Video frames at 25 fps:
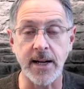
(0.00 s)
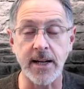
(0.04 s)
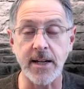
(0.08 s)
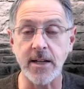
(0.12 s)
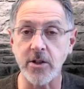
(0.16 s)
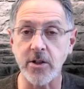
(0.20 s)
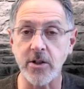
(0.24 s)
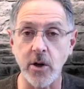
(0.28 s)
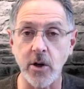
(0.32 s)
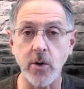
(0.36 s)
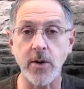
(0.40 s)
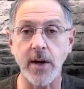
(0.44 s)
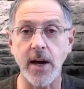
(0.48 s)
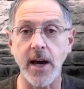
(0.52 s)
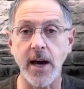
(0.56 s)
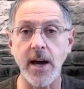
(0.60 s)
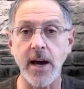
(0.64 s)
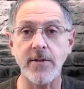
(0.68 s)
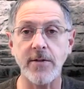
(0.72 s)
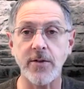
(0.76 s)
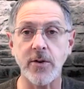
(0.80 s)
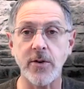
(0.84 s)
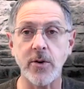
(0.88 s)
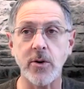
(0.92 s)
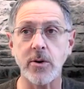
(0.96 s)
and it's okay
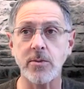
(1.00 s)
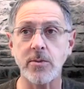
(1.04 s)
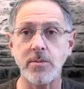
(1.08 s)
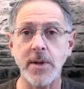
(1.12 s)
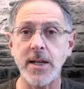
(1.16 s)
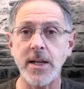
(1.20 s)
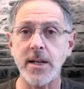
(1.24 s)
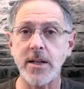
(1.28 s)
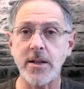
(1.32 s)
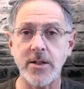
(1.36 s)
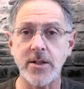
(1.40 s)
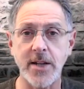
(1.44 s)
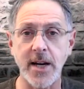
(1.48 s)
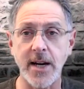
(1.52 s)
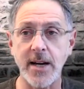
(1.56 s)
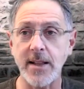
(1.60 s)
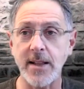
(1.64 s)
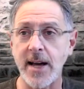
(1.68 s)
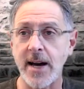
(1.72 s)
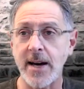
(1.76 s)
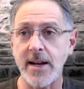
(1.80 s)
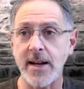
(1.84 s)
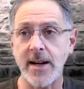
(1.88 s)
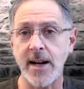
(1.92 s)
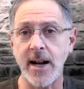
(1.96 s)
for me to say
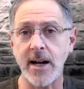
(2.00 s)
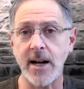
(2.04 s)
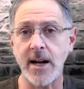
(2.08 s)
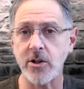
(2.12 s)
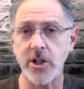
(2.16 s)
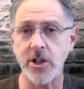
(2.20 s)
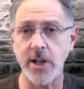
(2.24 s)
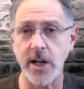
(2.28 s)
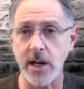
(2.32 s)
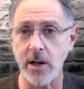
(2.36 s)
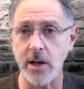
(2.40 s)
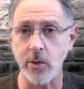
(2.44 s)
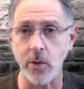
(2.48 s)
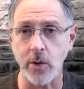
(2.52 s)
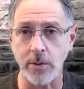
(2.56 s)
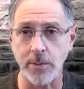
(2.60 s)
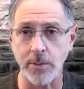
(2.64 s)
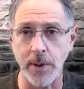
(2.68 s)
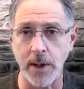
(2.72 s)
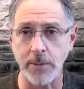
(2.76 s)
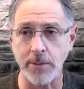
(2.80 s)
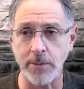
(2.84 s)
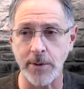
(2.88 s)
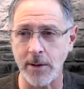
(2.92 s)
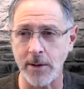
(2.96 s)
that, and I'll share it with
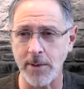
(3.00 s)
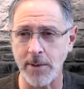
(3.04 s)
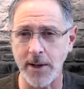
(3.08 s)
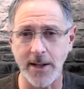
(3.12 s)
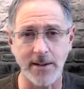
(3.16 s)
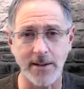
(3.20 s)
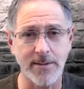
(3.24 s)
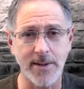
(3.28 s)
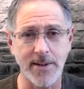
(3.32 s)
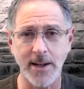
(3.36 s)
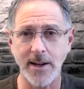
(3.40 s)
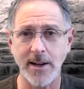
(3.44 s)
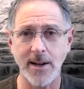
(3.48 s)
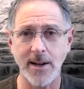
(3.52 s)
people. I mean,